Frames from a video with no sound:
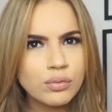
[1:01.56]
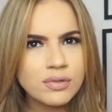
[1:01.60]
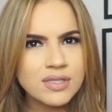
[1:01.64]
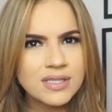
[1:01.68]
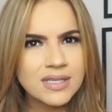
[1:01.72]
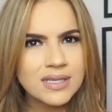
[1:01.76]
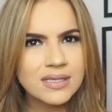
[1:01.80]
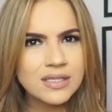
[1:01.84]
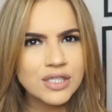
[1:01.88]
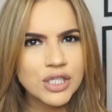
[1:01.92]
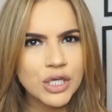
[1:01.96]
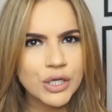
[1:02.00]

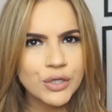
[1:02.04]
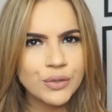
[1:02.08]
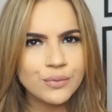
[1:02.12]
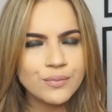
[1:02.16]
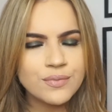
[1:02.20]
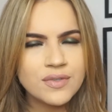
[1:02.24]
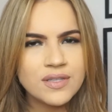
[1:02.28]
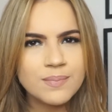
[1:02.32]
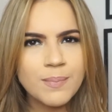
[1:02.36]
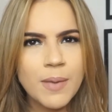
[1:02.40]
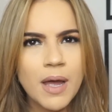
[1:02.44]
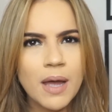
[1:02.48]
skin
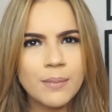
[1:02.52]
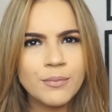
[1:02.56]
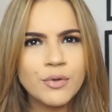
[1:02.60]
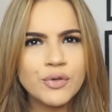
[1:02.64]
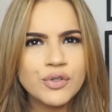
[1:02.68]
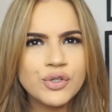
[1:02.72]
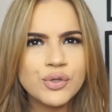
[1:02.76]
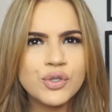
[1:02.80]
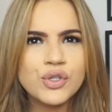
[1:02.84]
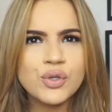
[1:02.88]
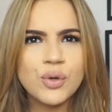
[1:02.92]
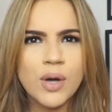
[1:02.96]
tones, but I'm not
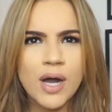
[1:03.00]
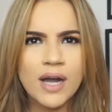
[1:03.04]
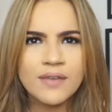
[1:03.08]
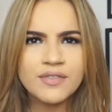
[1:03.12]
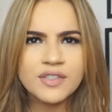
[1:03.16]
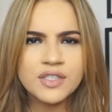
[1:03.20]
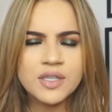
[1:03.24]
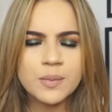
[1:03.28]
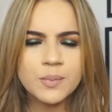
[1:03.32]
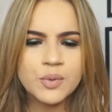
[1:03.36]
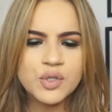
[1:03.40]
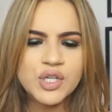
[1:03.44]
too sure. I'll have
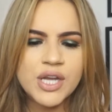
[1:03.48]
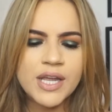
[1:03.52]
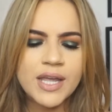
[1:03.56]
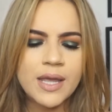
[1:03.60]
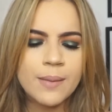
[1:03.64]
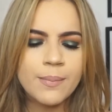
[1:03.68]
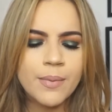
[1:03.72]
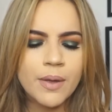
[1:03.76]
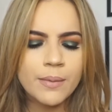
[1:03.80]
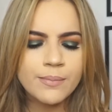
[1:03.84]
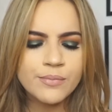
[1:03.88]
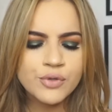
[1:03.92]
to double check
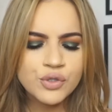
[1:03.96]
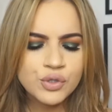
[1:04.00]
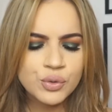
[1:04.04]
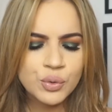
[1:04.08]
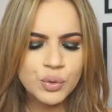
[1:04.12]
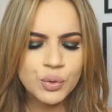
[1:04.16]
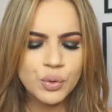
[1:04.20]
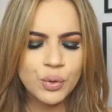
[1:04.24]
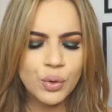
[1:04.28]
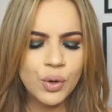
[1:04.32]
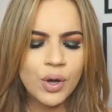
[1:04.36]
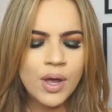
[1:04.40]
it, but I'm
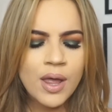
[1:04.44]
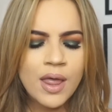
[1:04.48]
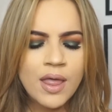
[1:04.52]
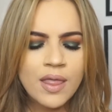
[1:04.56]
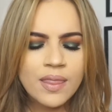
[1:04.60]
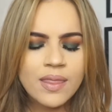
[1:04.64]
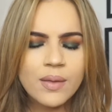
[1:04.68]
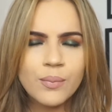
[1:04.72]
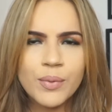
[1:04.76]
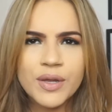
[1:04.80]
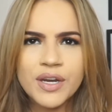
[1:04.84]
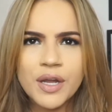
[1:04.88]
sure
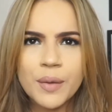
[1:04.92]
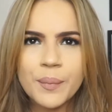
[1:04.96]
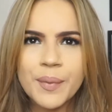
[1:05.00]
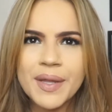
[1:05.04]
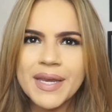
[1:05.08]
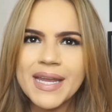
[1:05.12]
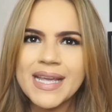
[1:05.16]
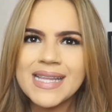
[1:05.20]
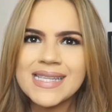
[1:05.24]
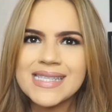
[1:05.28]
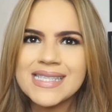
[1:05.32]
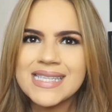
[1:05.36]
that when I
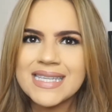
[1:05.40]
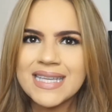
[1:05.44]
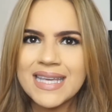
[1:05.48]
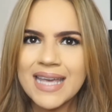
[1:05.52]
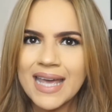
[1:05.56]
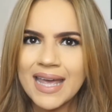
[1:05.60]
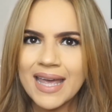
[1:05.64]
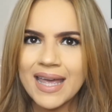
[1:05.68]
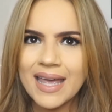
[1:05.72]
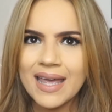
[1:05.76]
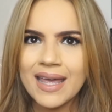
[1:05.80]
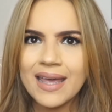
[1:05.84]
went in to
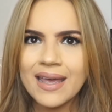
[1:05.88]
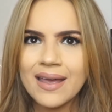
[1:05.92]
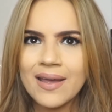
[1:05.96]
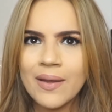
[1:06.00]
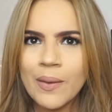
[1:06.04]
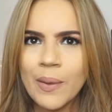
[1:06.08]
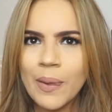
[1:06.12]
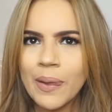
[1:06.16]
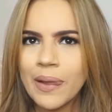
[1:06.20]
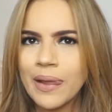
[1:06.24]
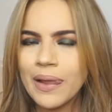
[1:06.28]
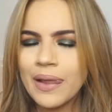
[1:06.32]
get it,
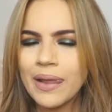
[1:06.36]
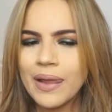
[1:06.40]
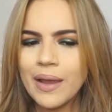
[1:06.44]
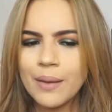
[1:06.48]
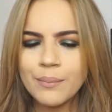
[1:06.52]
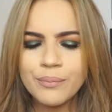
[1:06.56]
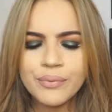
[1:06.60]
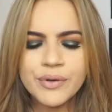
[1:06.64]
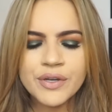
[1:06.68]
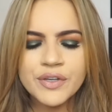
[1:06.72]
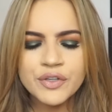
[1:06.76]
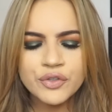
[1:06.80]

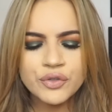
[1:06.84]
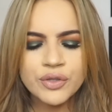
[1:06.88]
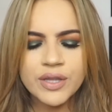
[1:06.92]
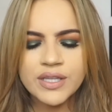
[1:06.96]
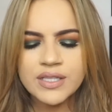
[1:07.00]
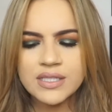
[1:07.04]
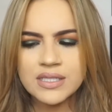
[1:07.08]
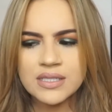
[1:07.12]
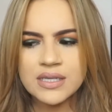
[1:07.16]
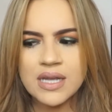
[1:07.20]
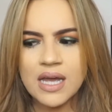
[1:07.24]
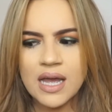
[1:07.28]
I'm pretty sure they
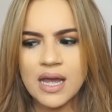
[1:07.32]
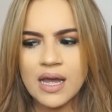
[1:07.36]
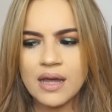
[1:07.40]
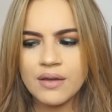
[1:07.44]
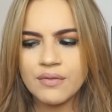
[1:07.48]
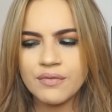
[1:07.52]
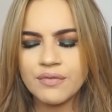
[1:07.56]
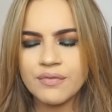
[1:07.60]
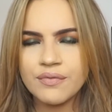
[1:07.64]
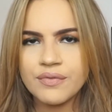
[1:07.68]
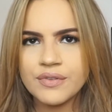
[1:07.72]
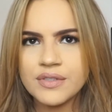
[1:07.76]
didn't
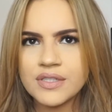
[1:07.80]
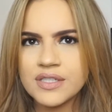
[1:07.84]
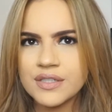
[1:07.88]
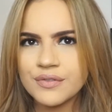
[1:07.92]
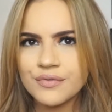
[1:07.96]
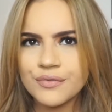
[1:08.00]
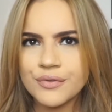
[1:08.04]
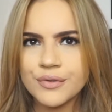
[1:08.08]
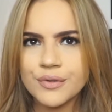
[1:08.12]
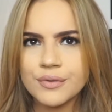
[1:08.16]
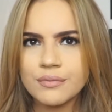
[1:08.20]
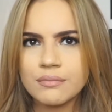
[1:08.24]
have
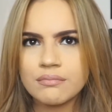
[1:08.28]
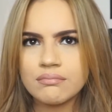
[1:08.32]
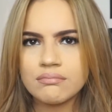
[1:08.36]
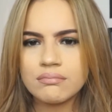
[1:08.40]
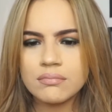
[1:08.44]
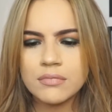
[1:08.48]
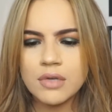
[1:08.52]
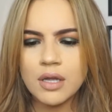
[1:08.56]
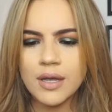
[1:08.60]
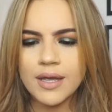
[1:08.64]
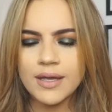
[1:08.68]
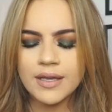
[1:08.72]
different
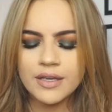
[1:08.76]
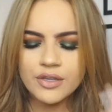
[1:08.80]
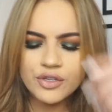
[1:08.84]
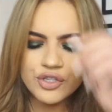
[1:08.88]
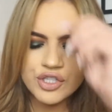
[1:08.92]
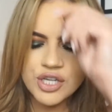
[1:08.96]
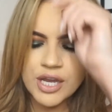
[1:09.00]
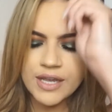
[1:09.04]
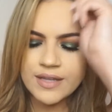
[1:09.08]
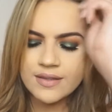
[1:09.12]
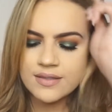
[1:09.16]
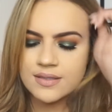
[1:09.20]
like
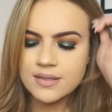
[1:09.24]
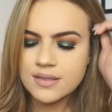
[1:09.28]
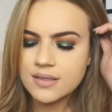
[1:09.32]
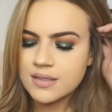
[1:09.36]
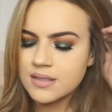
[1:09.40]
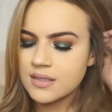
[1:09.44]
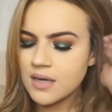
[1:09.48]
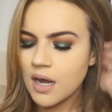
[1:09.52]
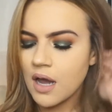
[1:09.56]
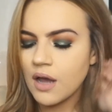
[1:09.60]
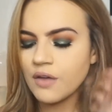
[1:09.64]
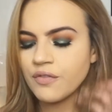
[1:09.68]
shades and
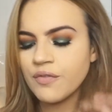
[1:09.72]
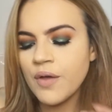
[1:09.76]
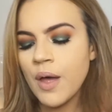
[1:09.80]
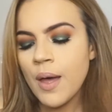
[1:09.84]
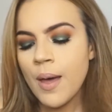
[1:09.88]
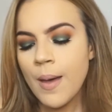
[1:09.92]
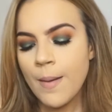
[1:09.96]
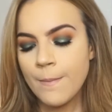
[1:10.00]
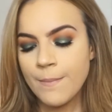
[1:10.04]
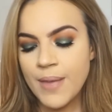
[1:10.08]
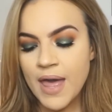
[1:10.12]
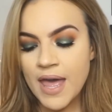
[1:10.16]
stuff.
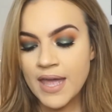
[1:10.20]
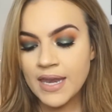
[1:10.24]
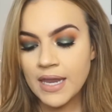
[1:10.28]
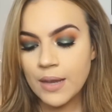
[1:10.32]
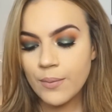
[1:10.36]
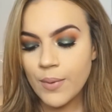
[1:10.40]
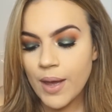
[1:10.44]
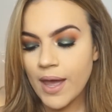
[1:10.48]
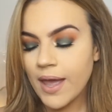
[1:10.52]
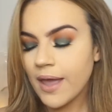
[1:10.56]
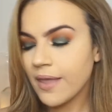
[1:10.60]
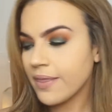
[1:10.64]
But
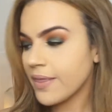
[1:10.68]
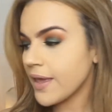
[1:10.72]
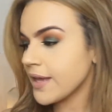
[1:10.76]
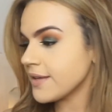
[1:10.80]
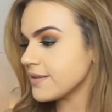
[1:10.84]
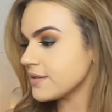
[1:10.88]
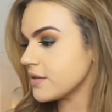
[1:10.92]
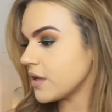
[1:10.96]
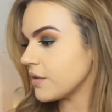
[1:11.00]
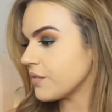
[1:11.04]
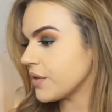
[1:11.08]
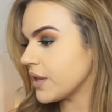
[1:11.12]
anyway, that
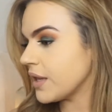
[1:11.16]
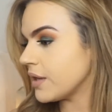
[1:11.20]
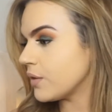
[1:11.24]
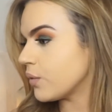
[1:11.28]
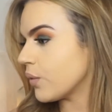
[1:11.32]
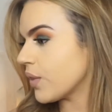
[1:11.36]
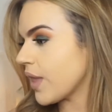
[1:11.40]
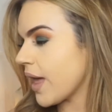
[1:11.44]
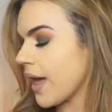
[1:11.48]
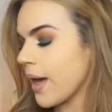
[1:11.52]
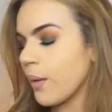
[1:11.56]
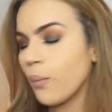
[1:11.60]
is neither here
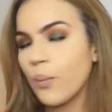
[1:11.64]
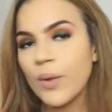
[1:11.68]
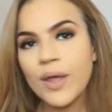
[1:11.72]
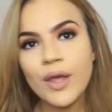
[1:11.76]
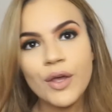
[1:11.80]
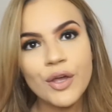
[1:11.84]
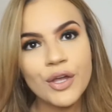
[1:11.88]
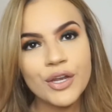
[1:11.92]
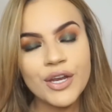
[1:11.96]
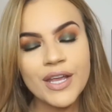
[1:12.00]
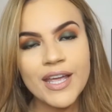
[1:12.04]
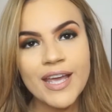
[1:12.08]
nor there. We are
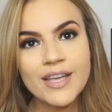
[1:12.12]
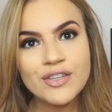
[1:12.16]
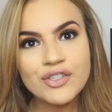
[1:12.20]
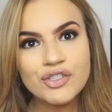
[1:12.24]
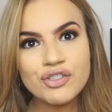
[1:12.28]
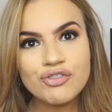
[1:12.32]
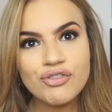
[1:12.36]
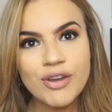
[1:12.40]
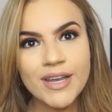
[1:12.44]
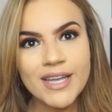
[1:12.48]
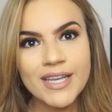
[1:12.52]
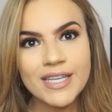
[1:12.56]
going to get
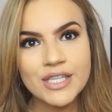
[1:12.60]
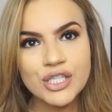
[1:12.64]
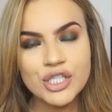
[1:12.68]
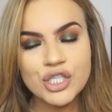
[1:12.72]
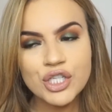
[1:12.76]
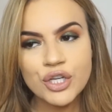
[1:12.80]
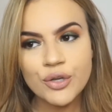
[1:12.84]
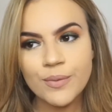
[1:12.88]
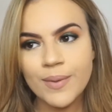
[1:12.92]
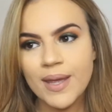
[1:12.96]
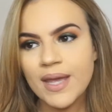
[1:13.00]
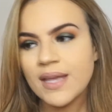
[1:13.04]
straight
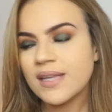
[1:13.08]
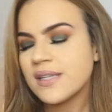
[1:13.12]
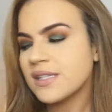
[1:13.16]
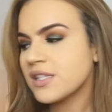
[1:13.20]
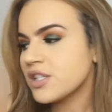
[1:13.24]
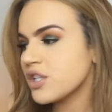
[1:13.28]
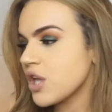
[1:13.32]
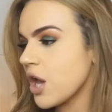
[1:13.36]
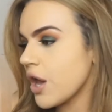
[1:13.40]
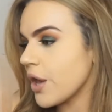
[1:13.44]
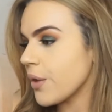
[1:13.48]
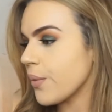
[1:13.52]
into it.
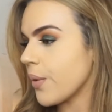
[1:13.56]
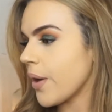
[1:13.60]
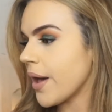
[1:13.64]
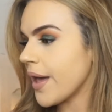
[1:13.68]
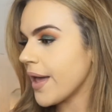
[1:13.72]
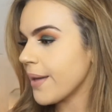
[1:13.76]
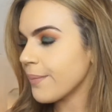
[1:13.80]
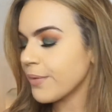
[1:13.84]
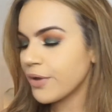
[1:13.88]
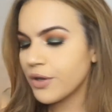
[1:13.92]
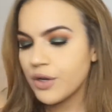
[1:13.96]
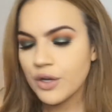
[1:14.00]
So I
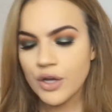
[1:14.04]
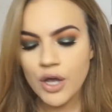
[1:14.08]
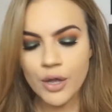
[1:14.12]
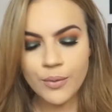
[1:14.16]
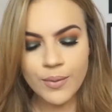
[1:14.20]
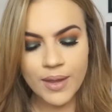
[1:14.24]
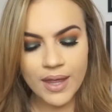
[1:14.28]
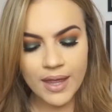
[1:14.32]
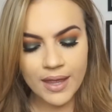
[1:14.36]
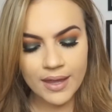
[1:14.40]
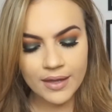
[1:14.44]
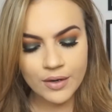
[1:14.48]
am going to go
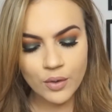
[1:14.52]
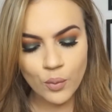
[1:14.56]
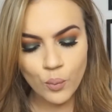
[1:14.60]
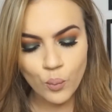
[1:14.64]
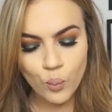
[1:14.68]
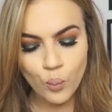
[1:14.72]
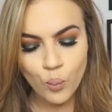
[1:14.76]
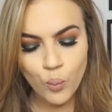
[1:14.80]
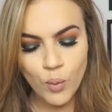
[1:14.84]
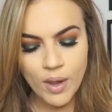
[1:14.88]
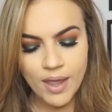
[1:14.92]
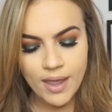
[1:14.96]

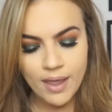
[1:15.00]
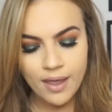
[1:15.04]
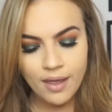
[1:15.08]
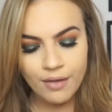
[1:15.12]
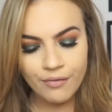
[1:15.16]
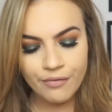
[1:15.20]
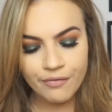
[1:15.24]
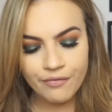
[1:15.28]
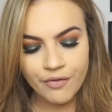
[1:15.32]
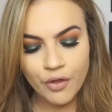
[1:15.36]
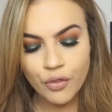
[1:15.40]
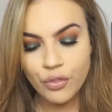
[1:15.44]
in
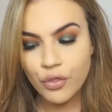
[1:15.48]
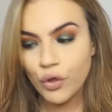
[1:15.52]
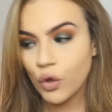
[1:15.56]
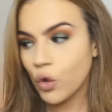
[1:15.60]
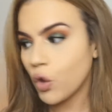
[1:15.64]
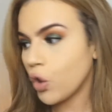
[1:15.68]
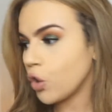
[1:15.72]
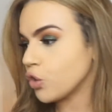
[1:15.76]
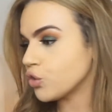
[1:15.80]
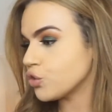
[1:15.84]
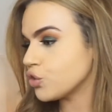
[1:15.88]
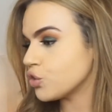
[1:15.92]
with the
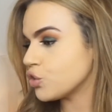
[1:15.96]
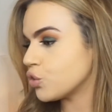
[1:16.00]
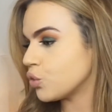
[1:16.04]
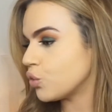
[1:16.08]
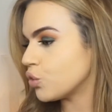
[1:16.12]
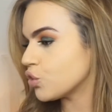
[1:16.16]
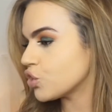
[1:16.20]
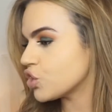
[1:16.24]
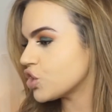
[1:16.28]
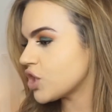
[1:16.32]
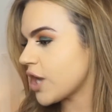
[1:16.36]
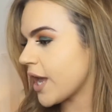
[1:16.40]

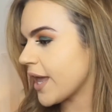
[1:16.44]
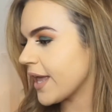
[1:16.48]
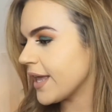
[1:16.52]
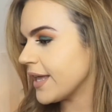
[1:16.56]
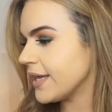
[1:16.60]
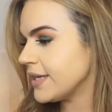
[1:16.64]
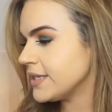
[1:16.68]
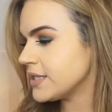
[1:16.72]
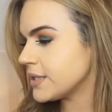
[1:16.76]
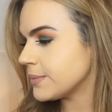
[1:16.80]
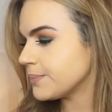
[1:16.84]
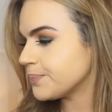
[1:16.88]
contour
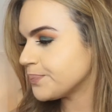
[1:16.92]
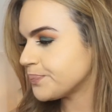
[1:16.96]
shade